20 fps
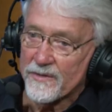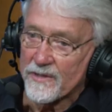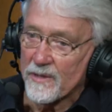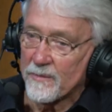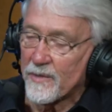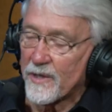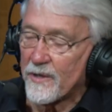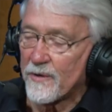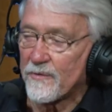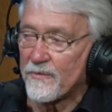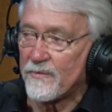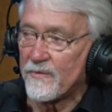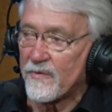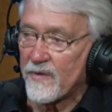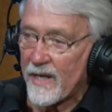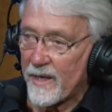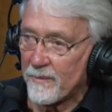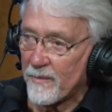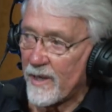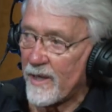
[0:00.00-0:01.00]
some of your
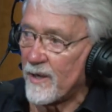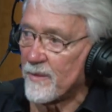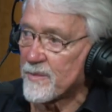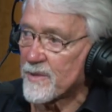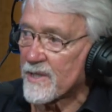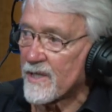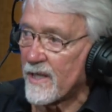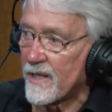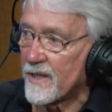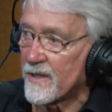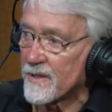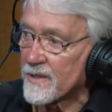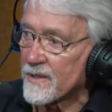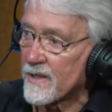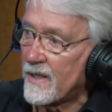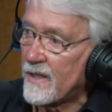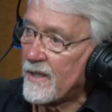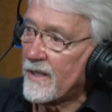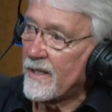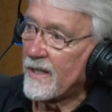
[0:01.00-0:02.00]
family upstairs
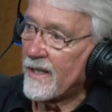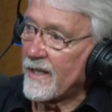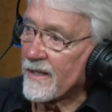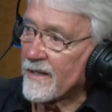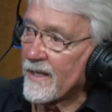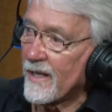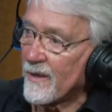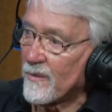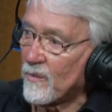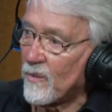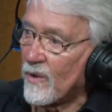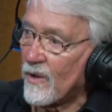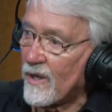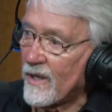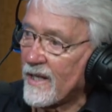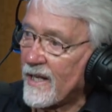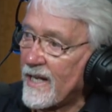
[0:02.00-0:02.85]
at that one.